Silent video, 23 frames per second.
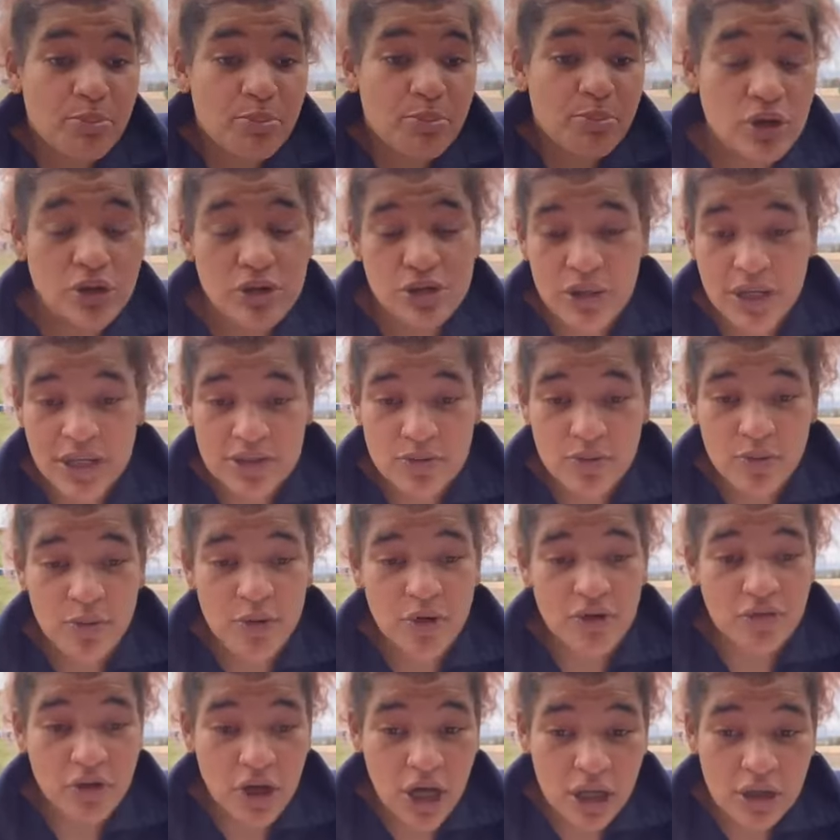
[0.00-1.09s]
or trans
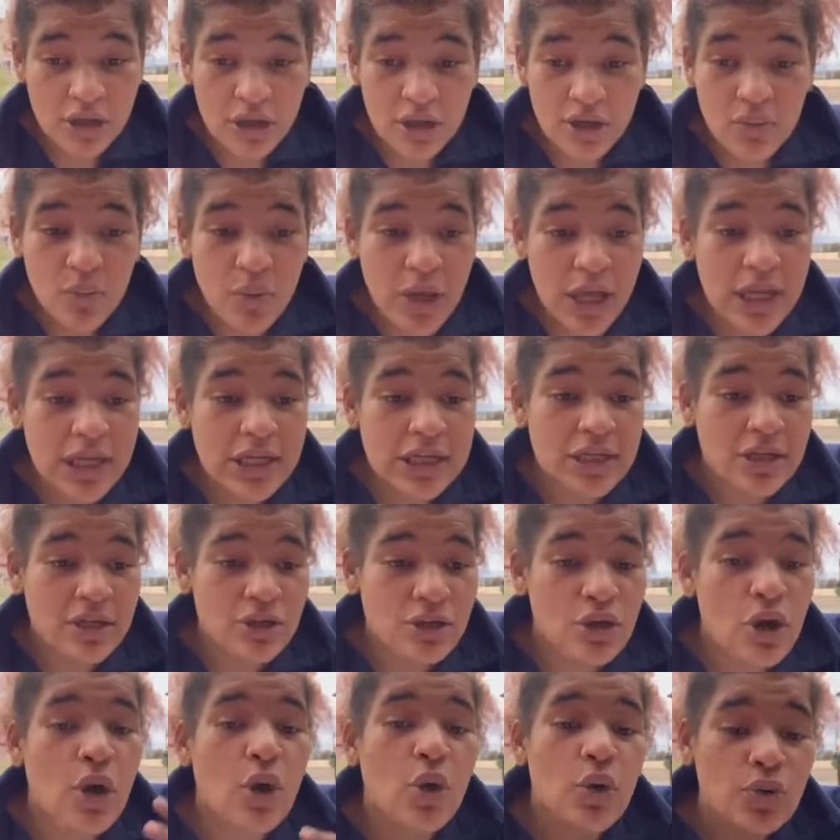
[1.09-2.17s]
women of colour when
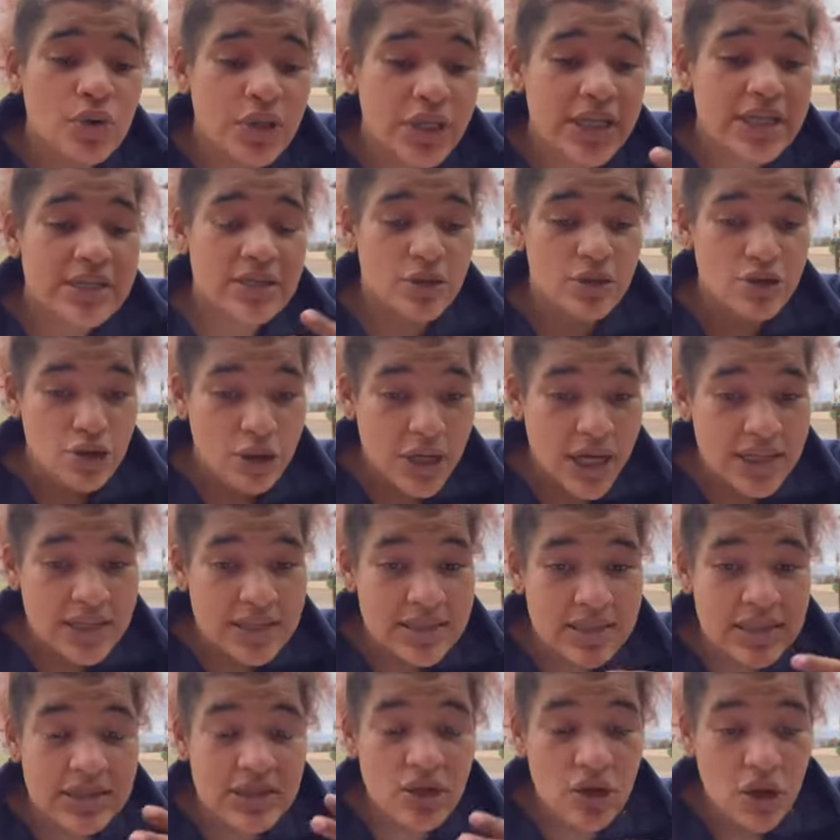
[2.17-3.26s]
not only is their
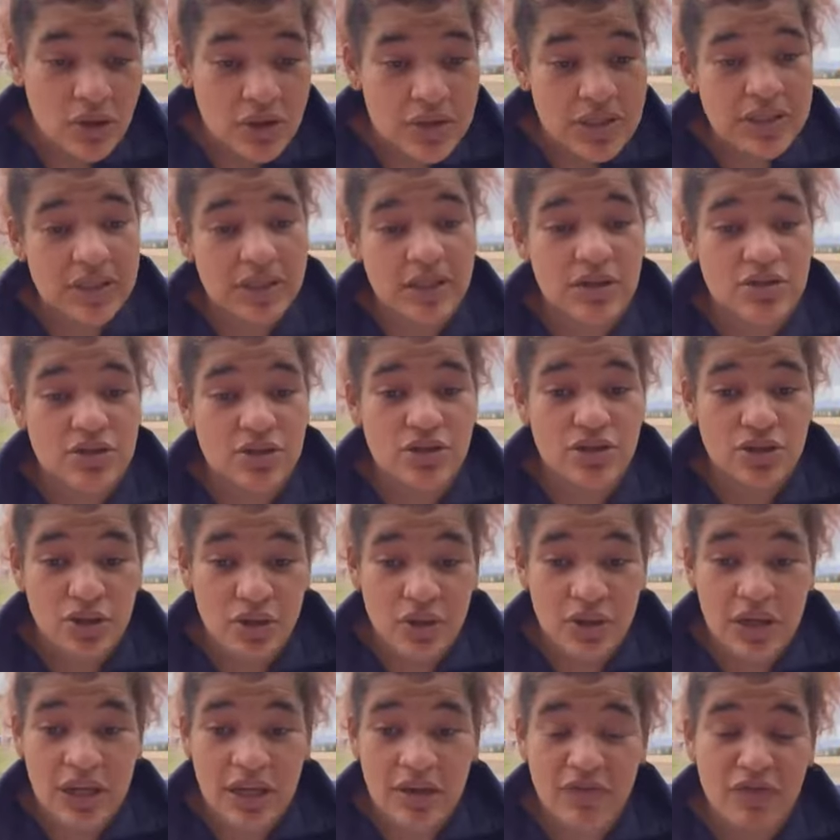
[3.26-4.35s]
transness constantly under
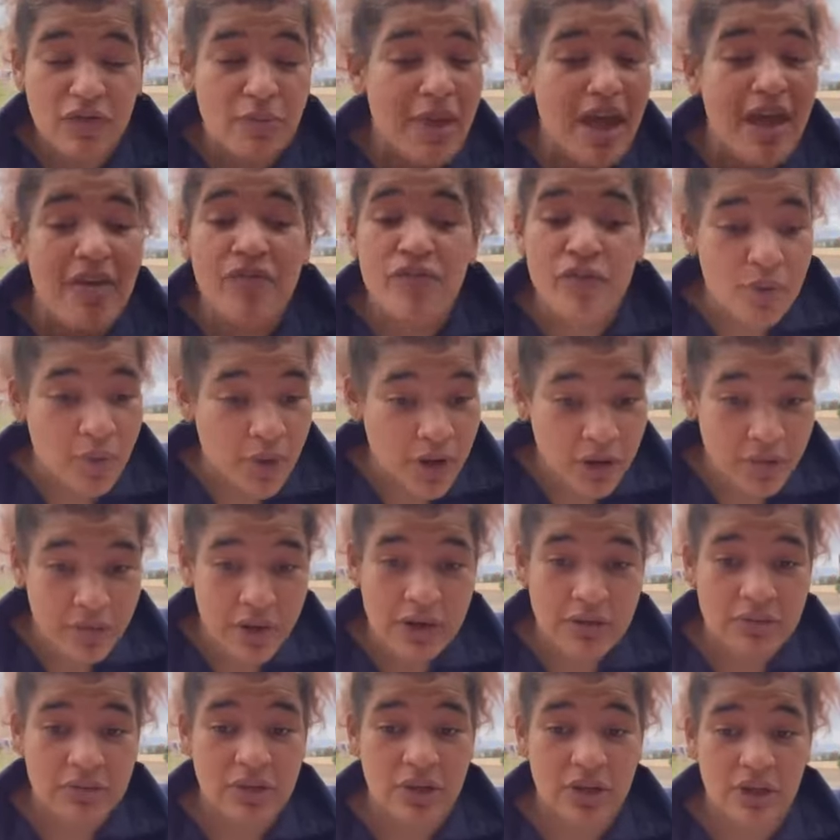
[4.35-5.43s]
scrutiny from everyone
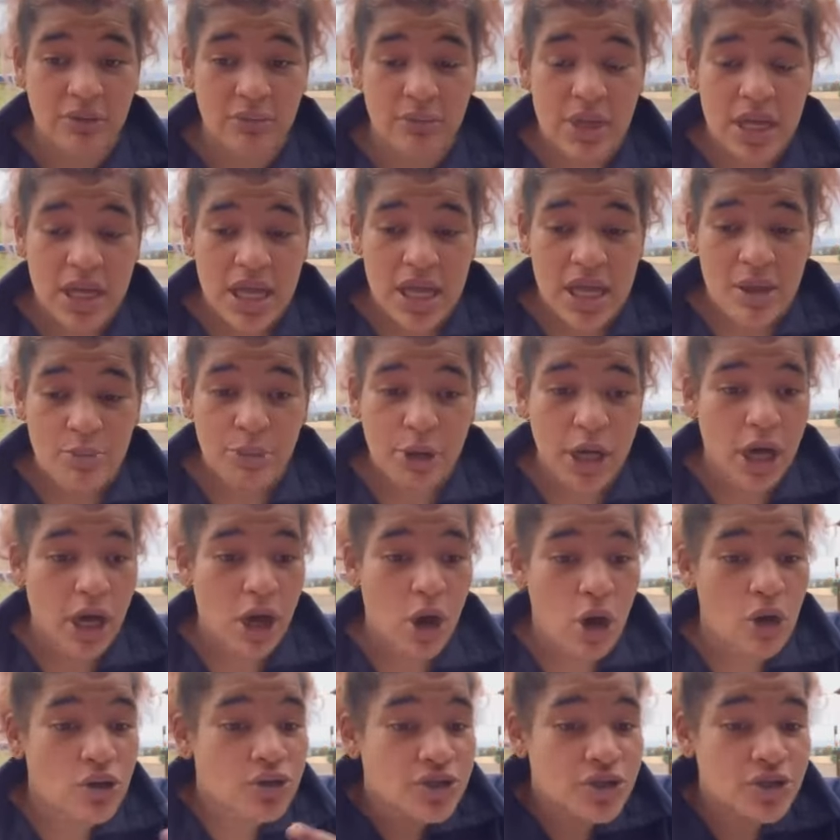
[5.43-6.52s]
around them, but
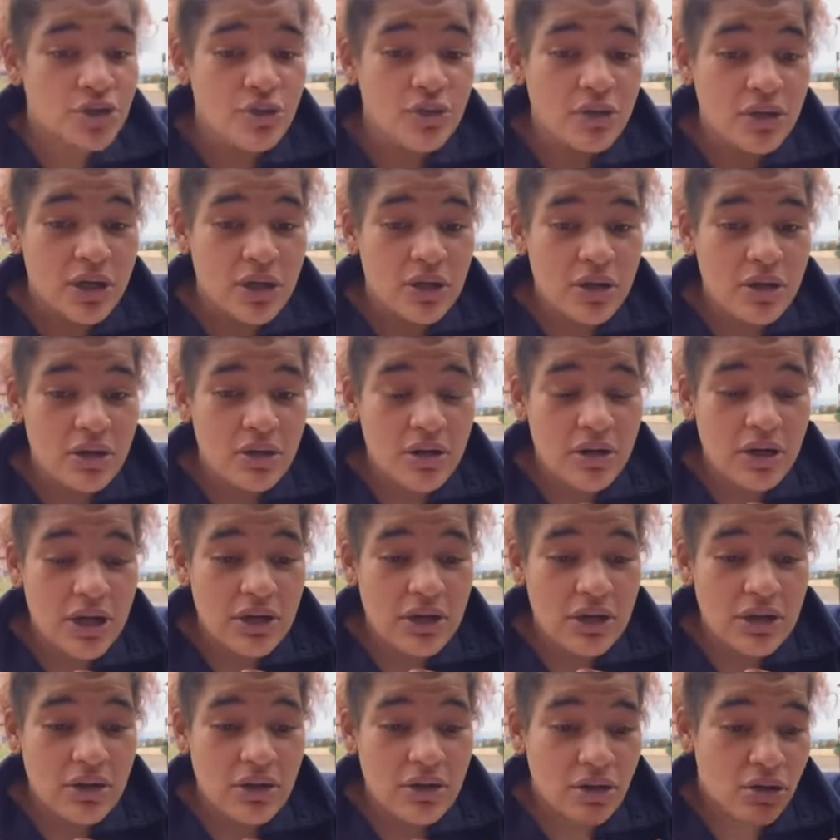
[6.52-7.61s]
also their
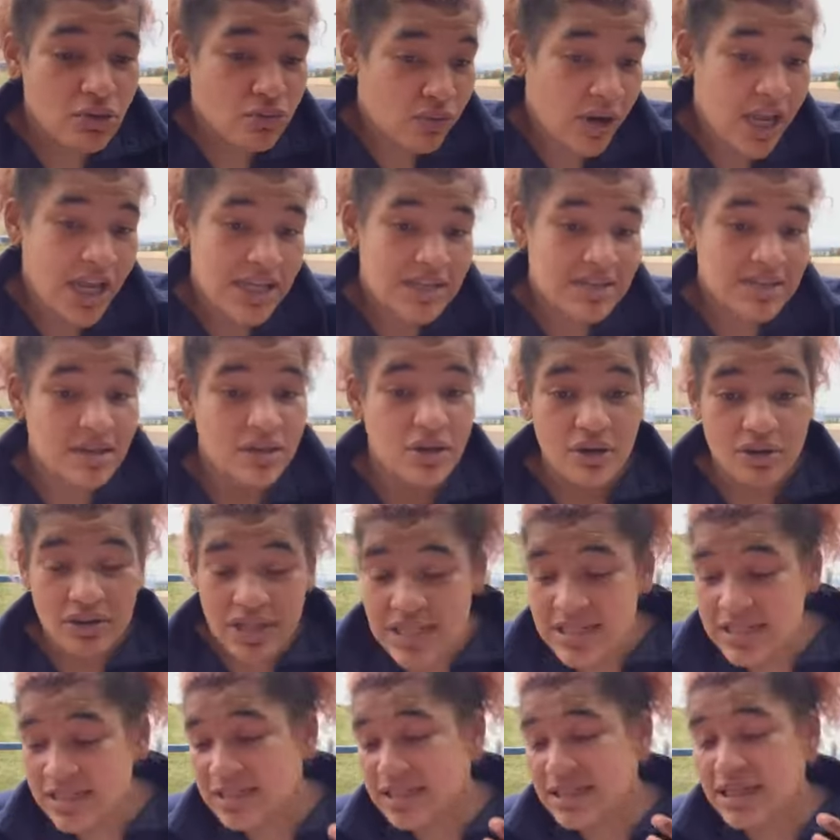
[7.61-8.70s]
race and their
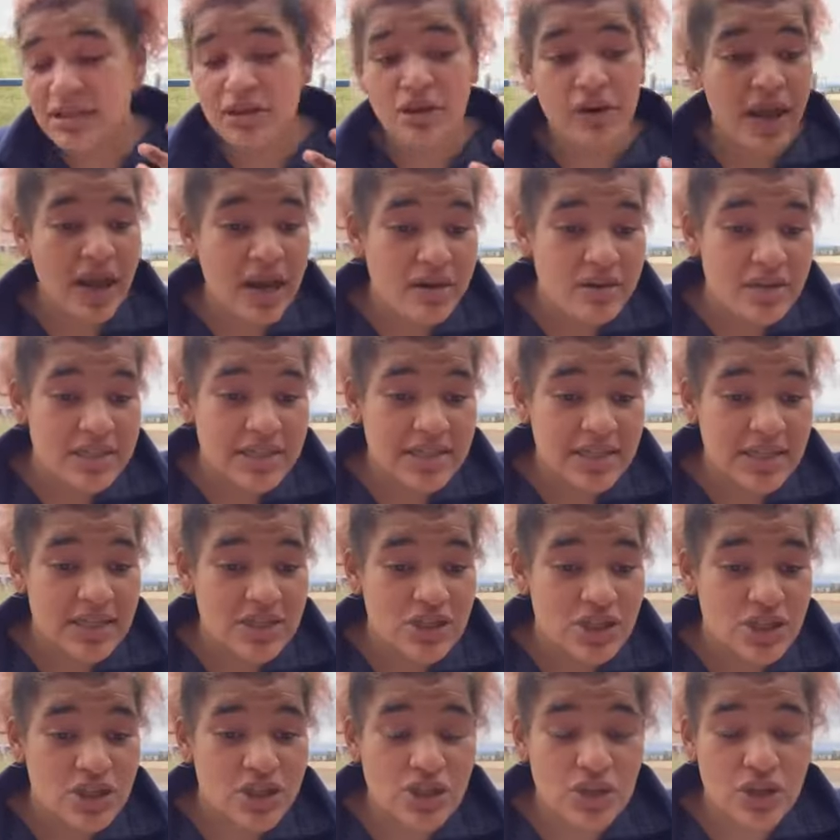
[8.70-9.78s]
ethnicity and their
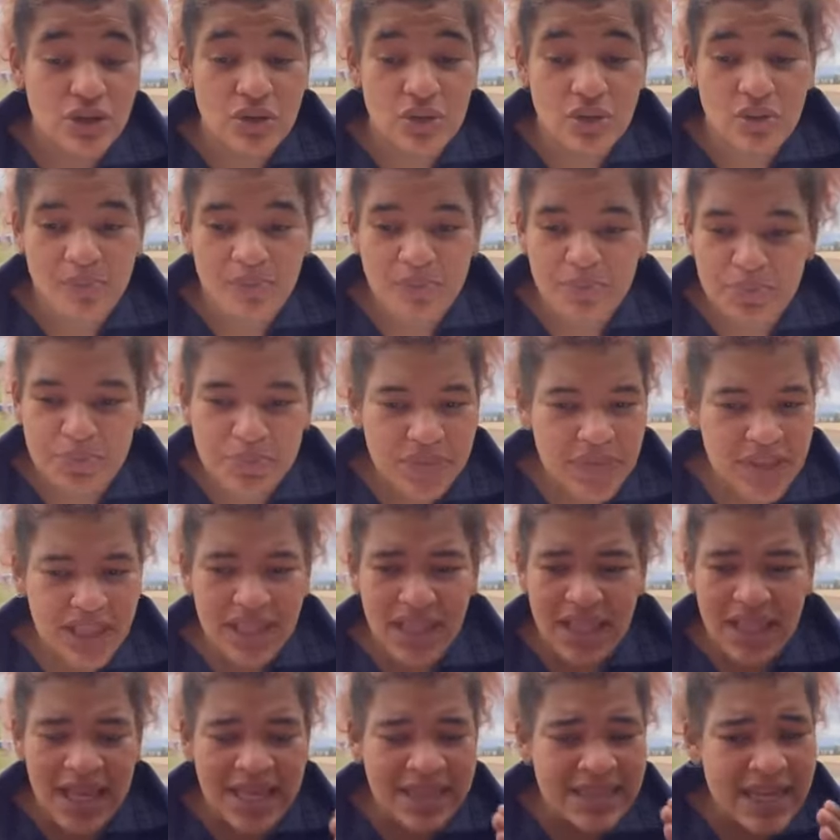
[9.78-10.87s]
heritage. So,
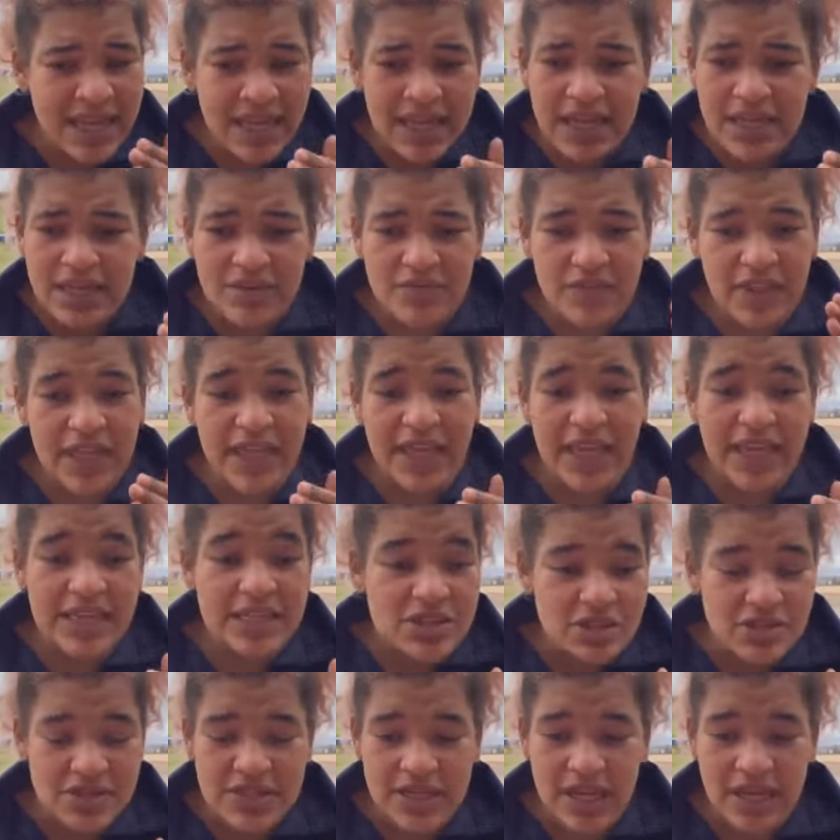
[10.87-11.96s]
and that kind of like
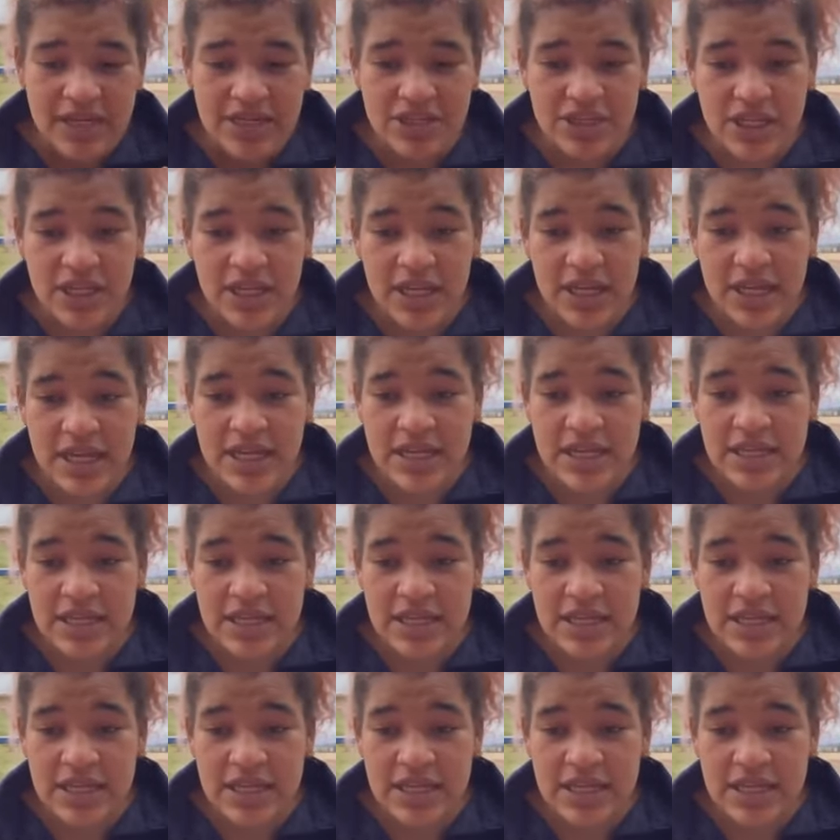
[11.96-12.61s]
intersection